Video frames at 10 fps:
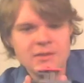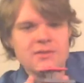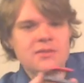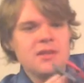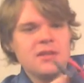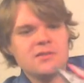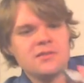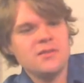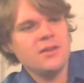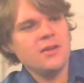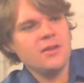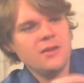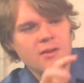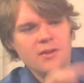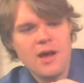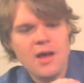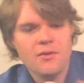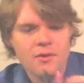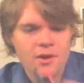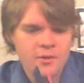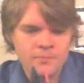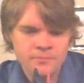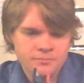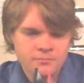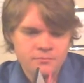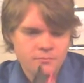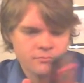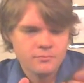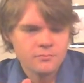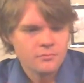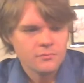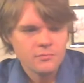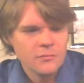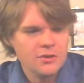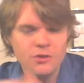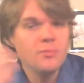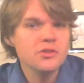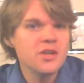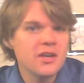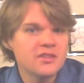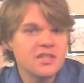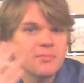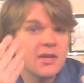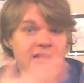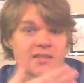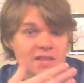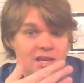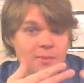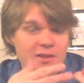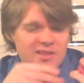it's it's I don't know. The only person I could see being excited about